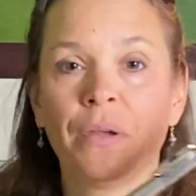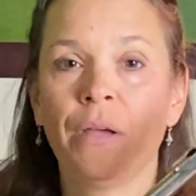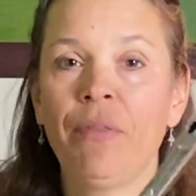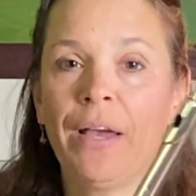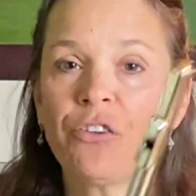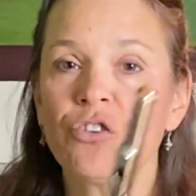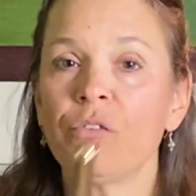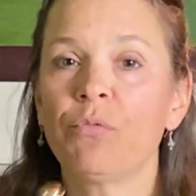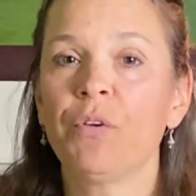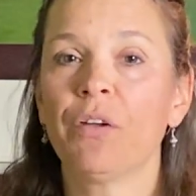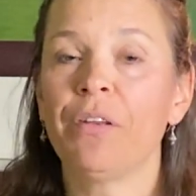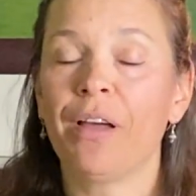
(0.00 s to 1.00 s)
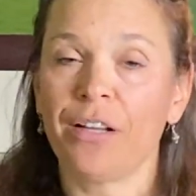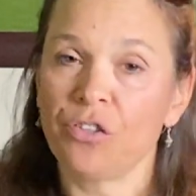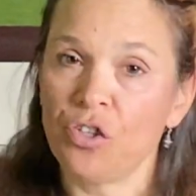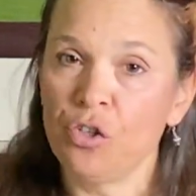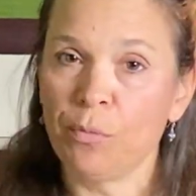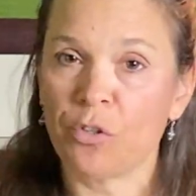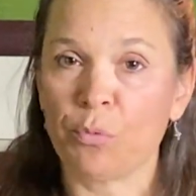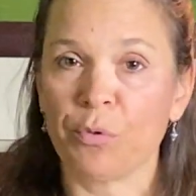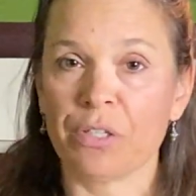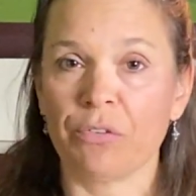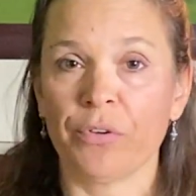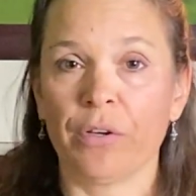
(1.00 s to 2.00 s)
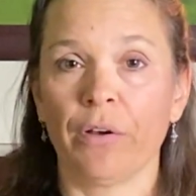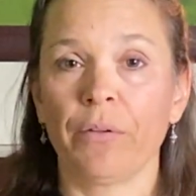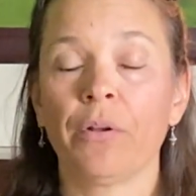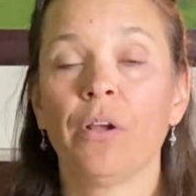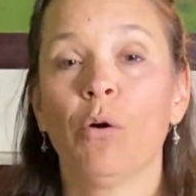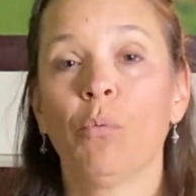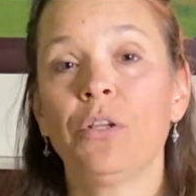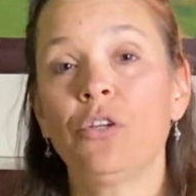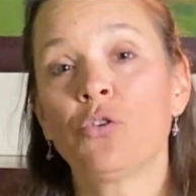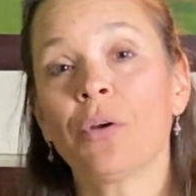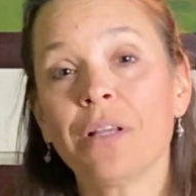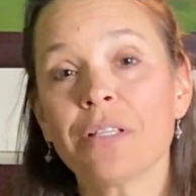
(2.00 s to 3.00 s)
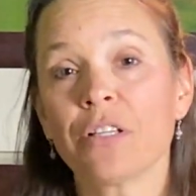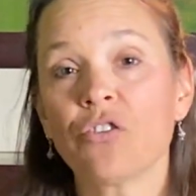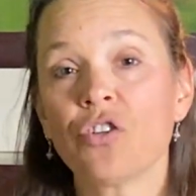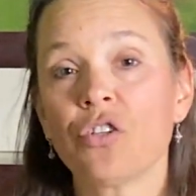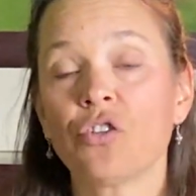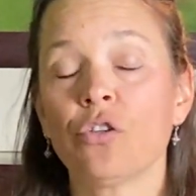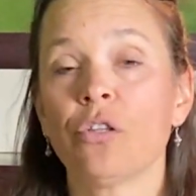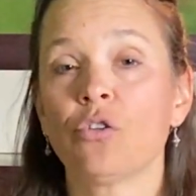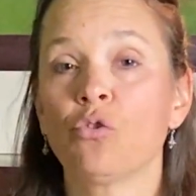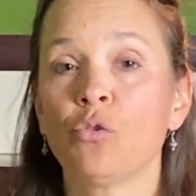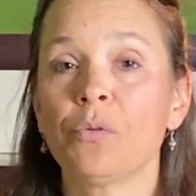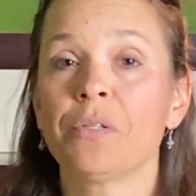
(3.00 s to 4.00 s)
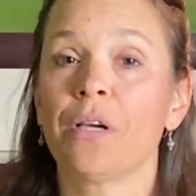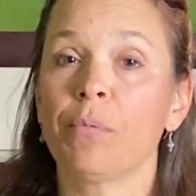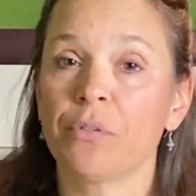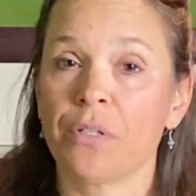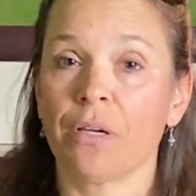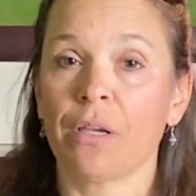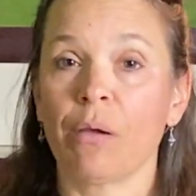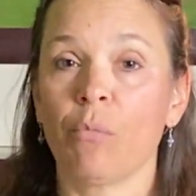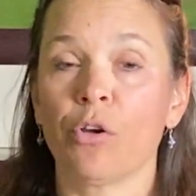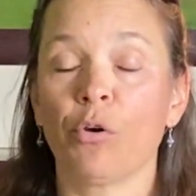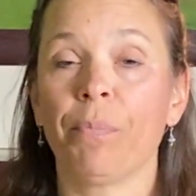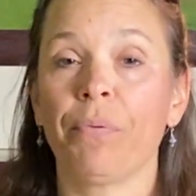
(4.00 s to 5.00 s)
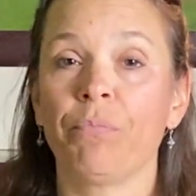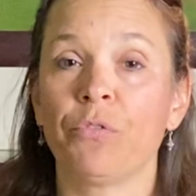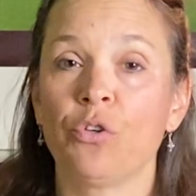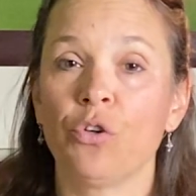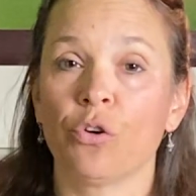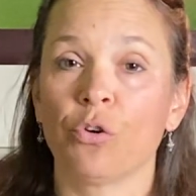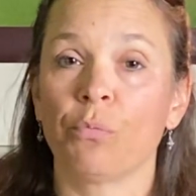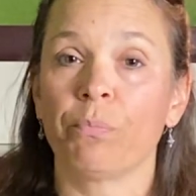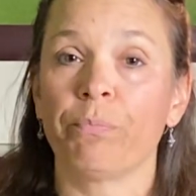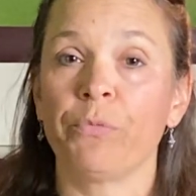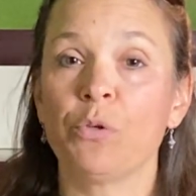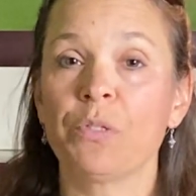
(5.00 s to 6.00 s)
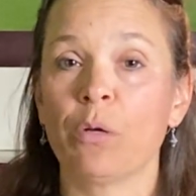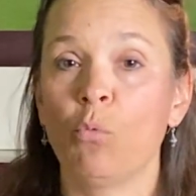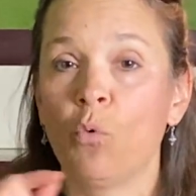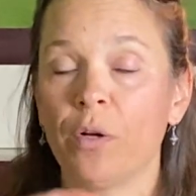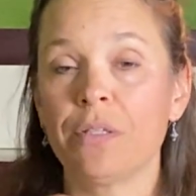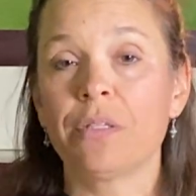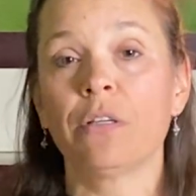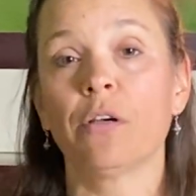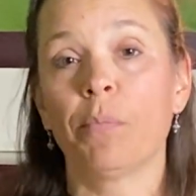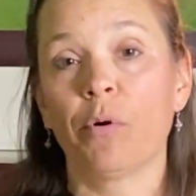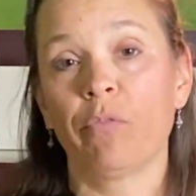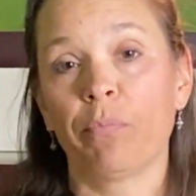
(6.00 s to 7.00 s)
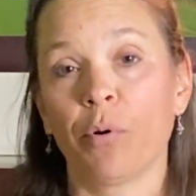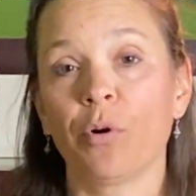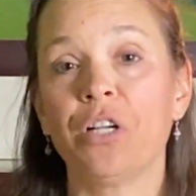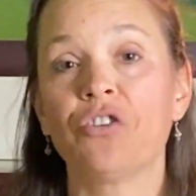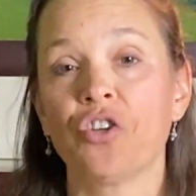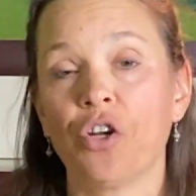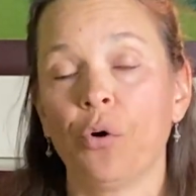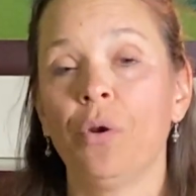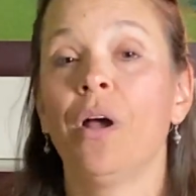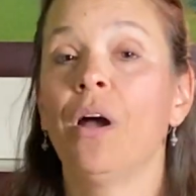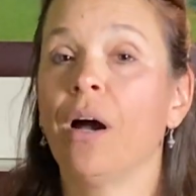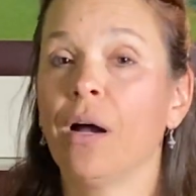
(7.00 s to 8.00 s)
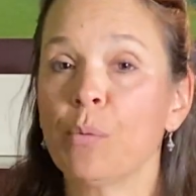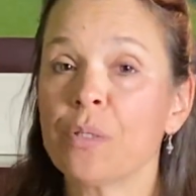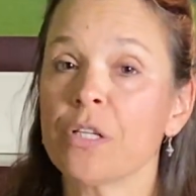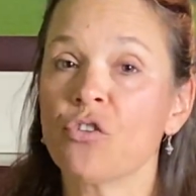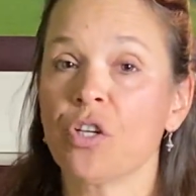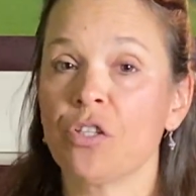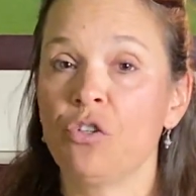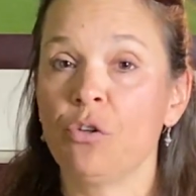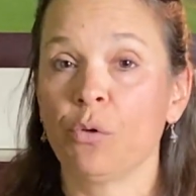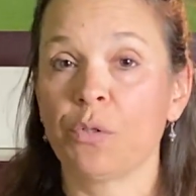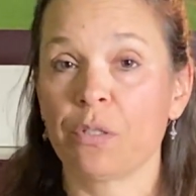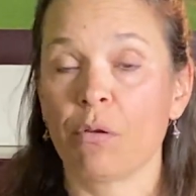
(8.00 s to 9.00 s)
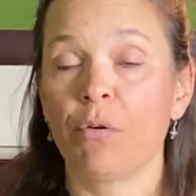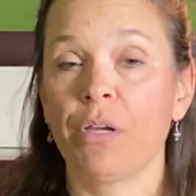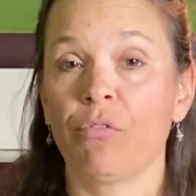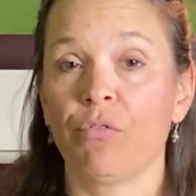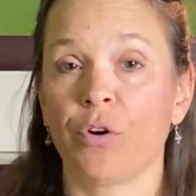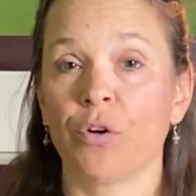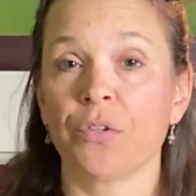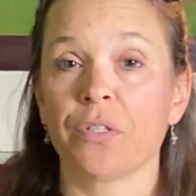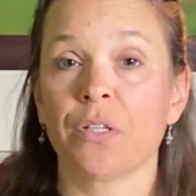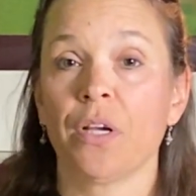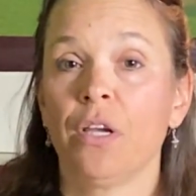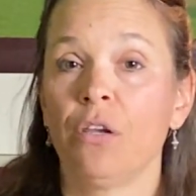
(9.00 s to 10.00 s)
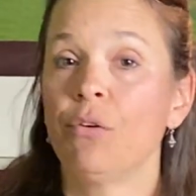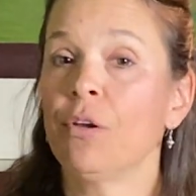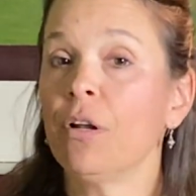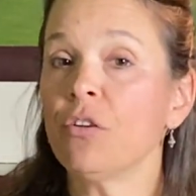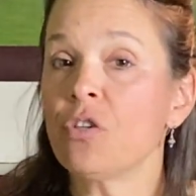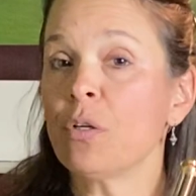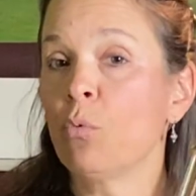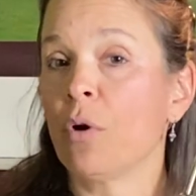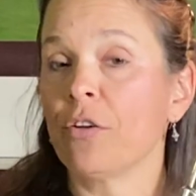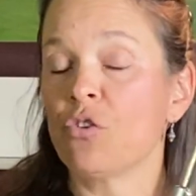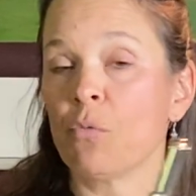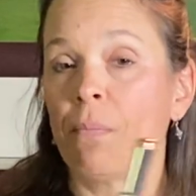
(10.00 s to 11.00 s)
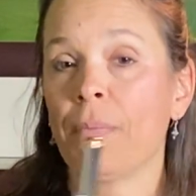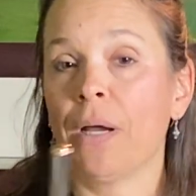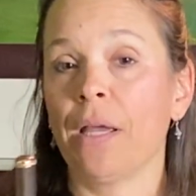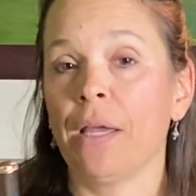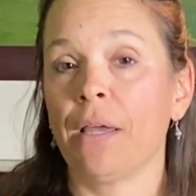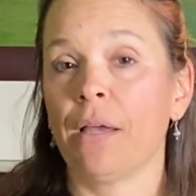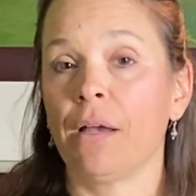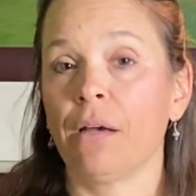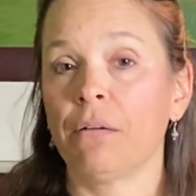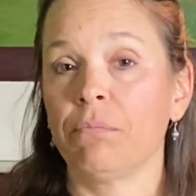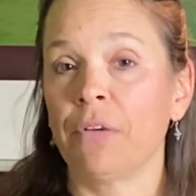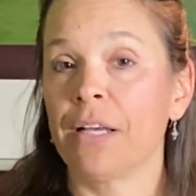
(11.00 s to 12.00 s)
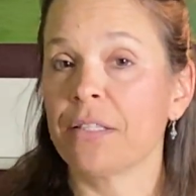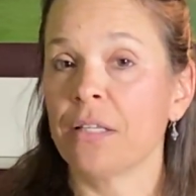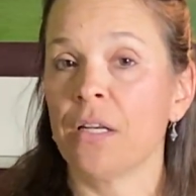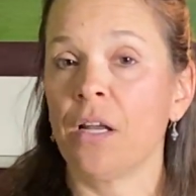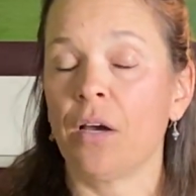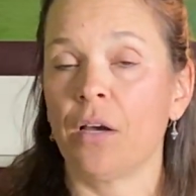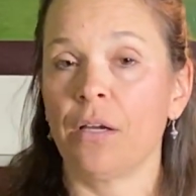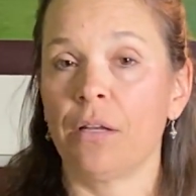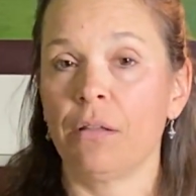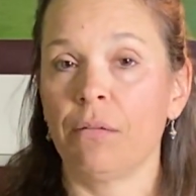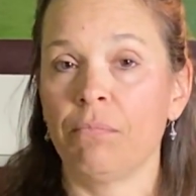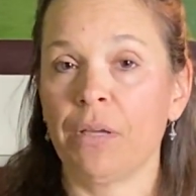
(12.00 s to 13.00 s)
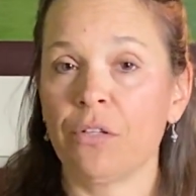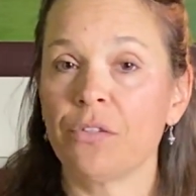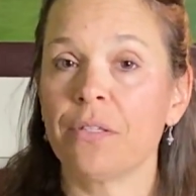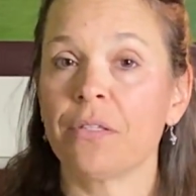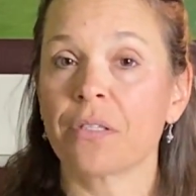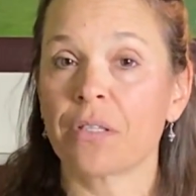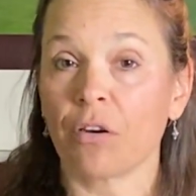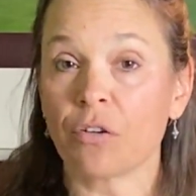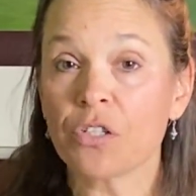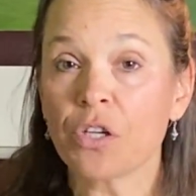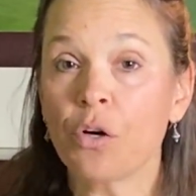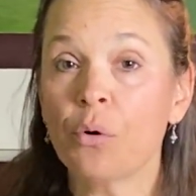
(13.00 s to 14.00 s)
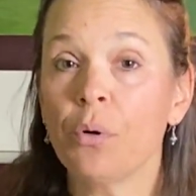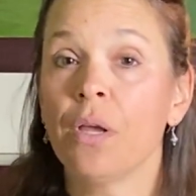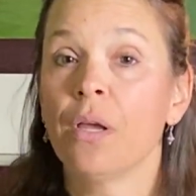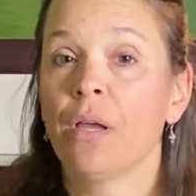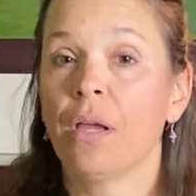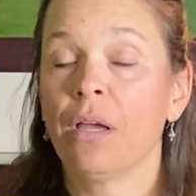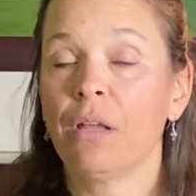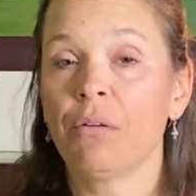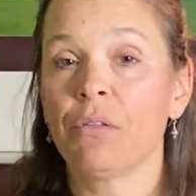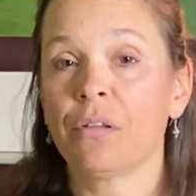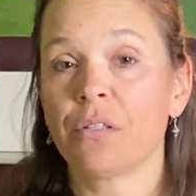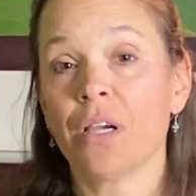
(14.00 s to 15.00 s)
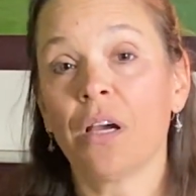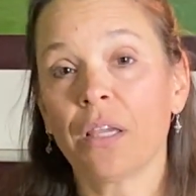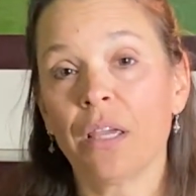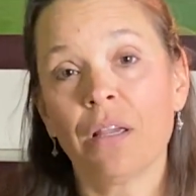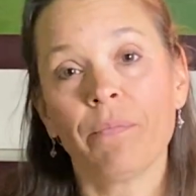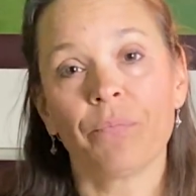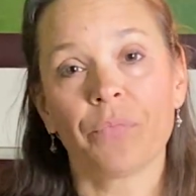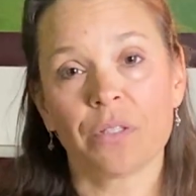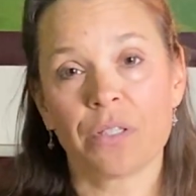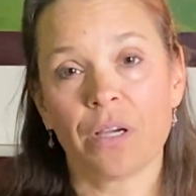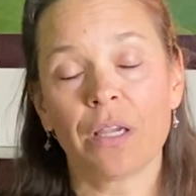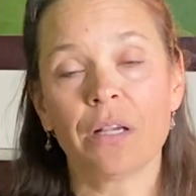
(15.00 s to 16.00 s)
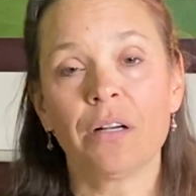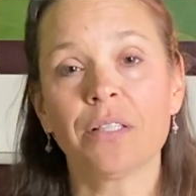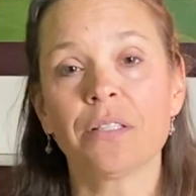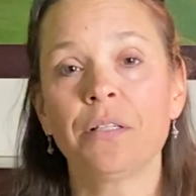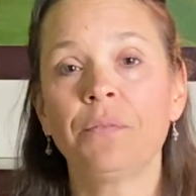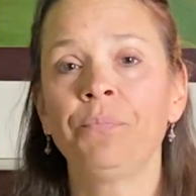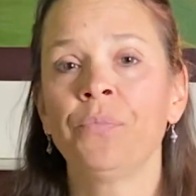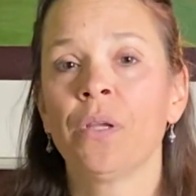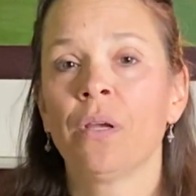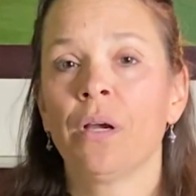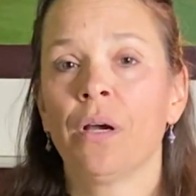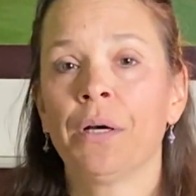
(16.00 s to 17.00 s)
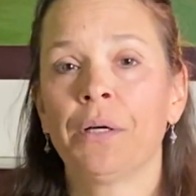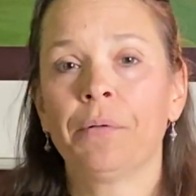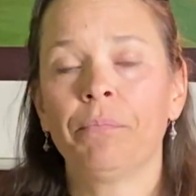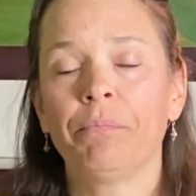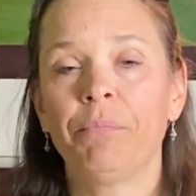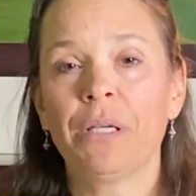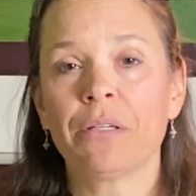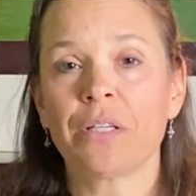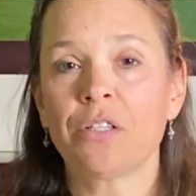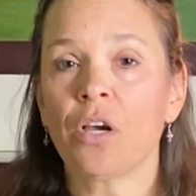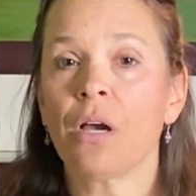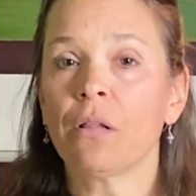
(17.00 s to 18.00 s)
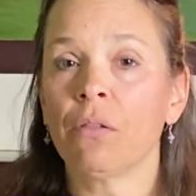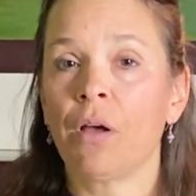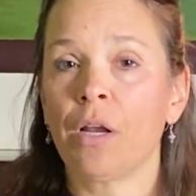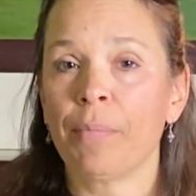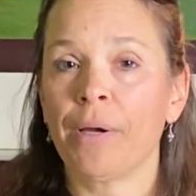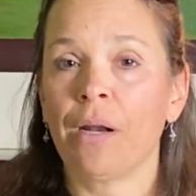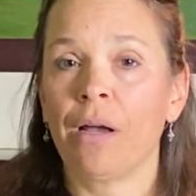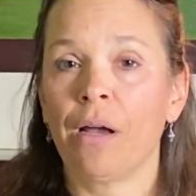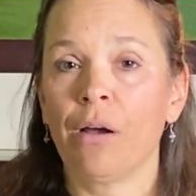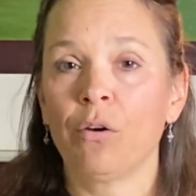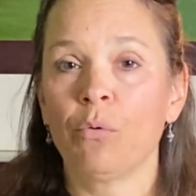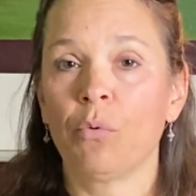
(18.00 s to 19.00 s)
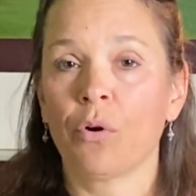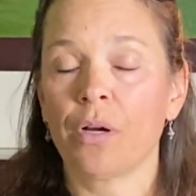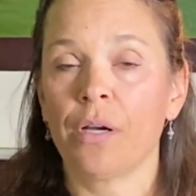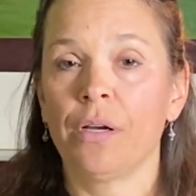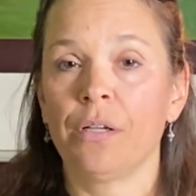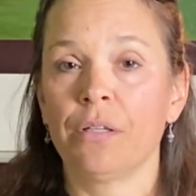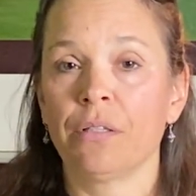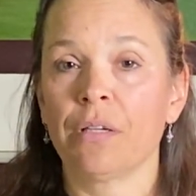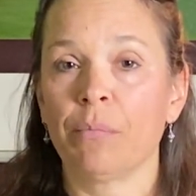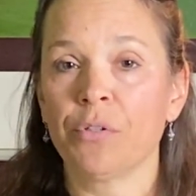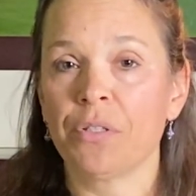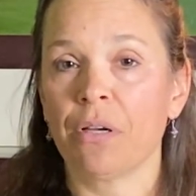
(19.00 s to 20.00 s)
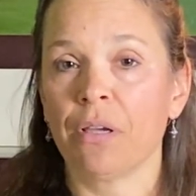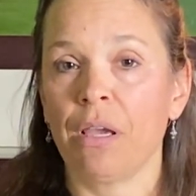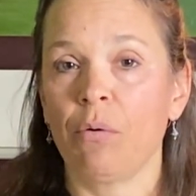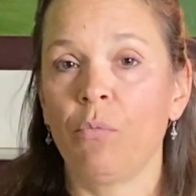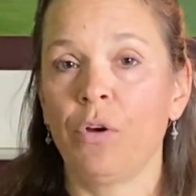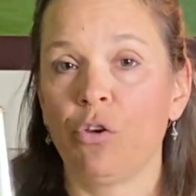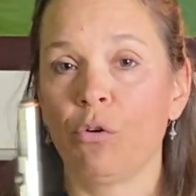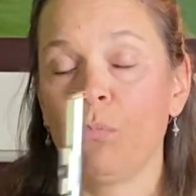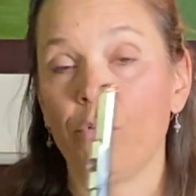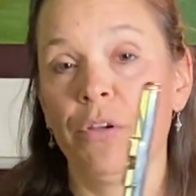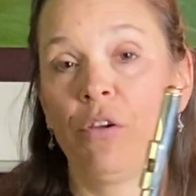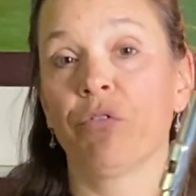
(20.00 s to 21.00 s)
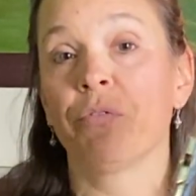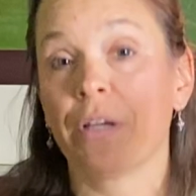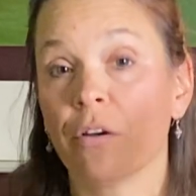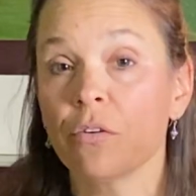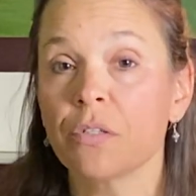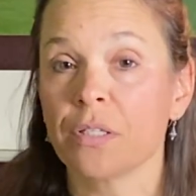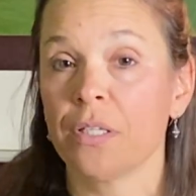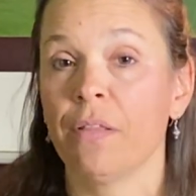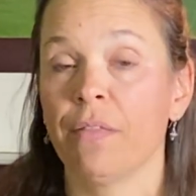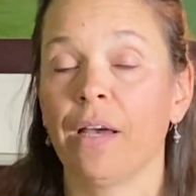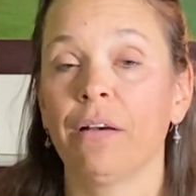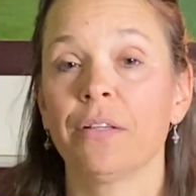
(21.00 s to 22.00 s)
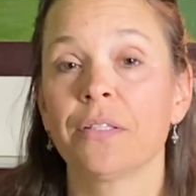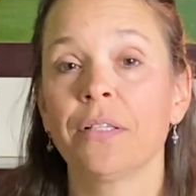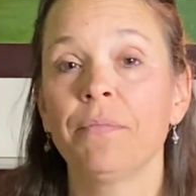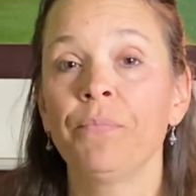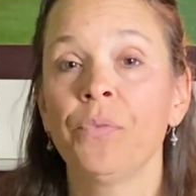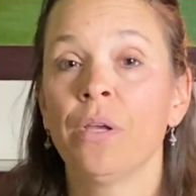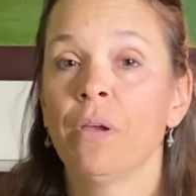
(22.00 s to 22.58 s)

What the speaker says: And that should feel not too much more difficult. When you transition to the true double tonguing, where you're using 1 syllable per each note, I would suggest you go slowly at first. You can also watch my lesson on Mendelssohn's Scherzo and the tonguing lesson, because I talk a lot about how to work on double tonguing when you're moving your fingers in that lesson.